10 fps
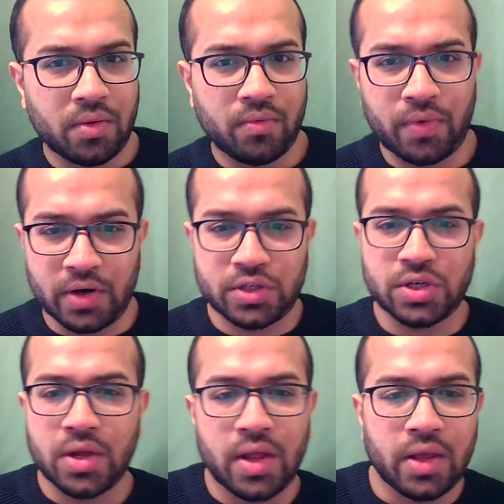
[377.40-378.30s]
First,
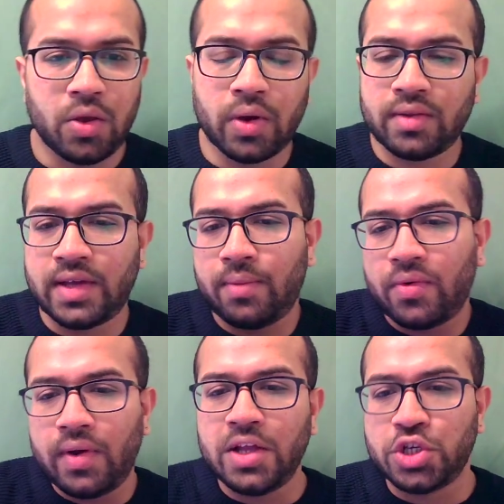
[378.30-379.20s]
you're gonna set up the
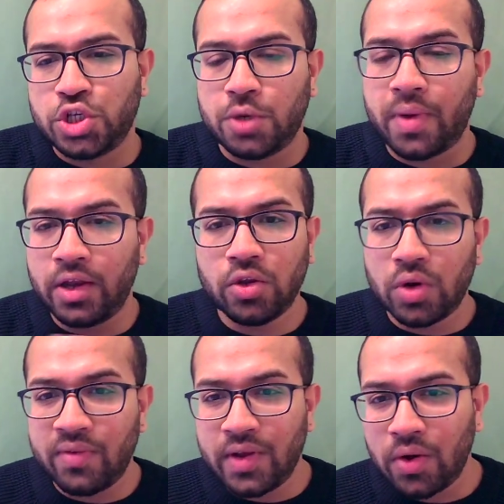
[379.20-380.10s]
relationship, and you
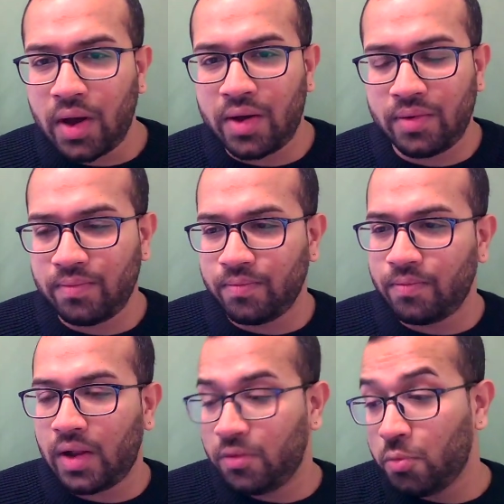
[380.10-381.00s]
don't even know how.
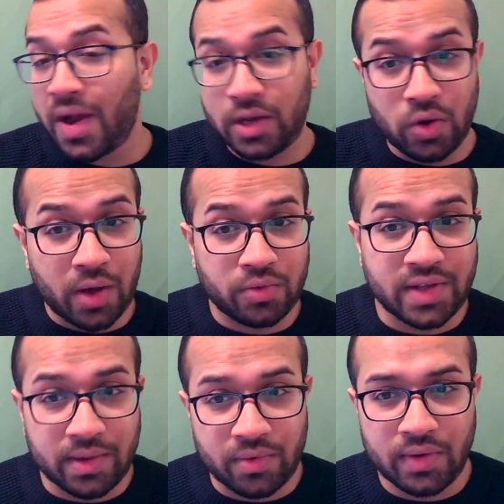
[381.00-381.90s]
Well, you might know how to
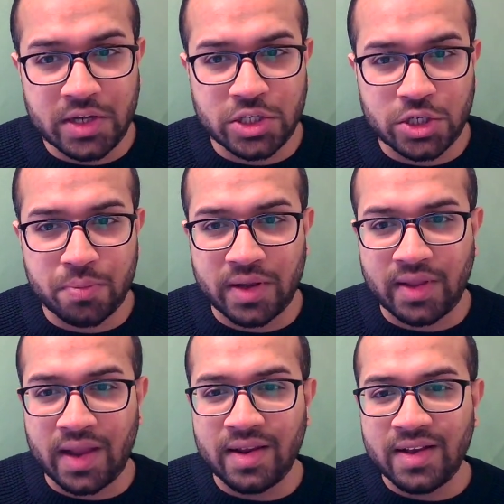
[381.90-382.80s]
set up the relationship, but
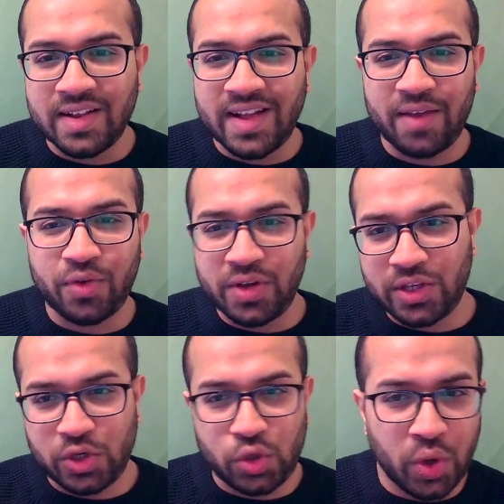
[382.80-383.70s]
then if you
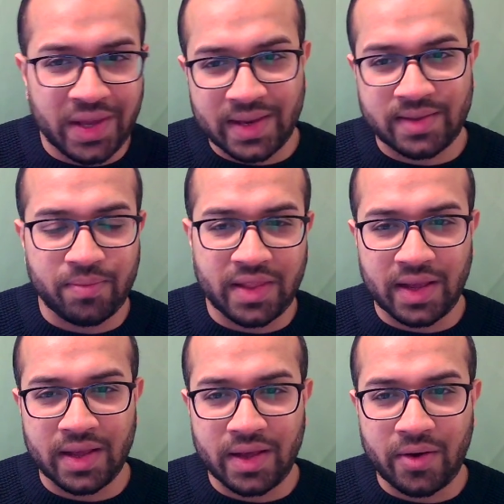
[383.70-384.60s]
need to tweak
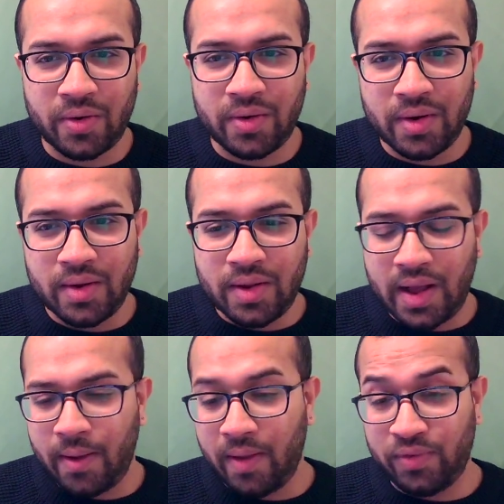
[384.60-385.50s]
something, or
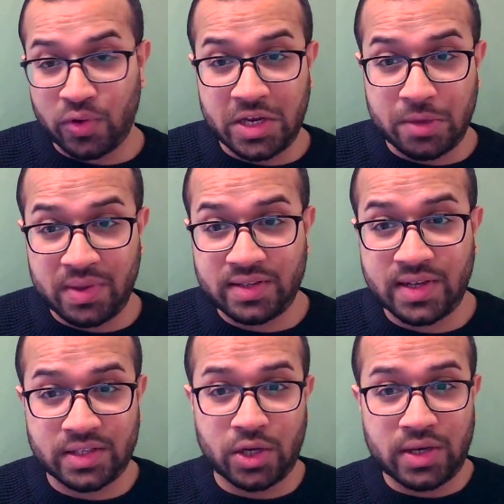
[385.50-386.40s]
if your database
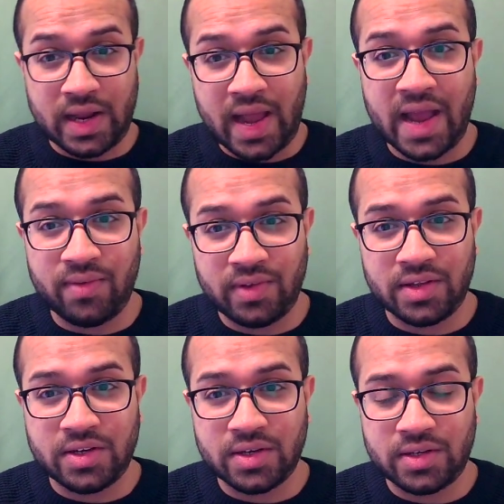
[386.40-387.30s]
does not align
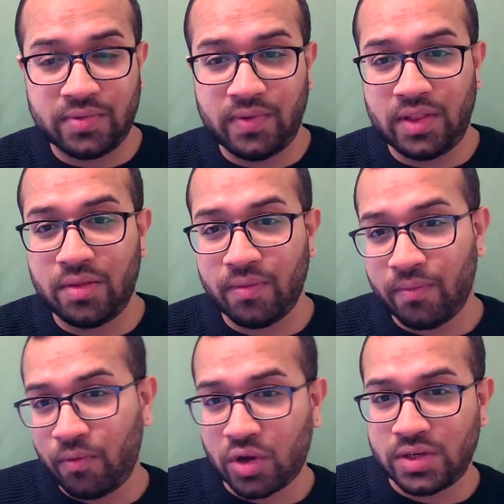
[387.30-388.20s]
with
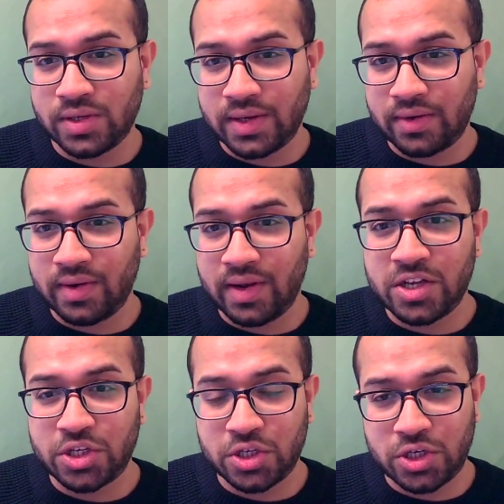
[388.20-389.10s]
what
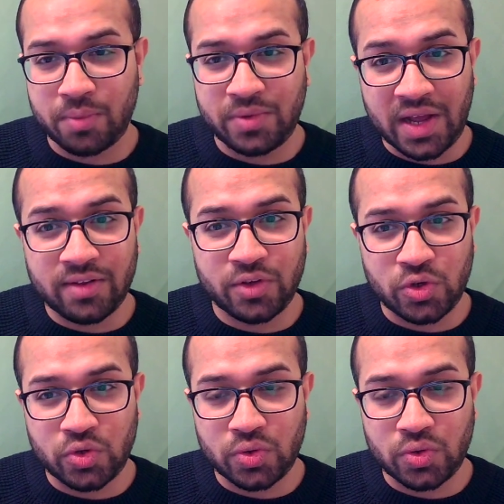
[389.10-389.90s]
relationship tells you,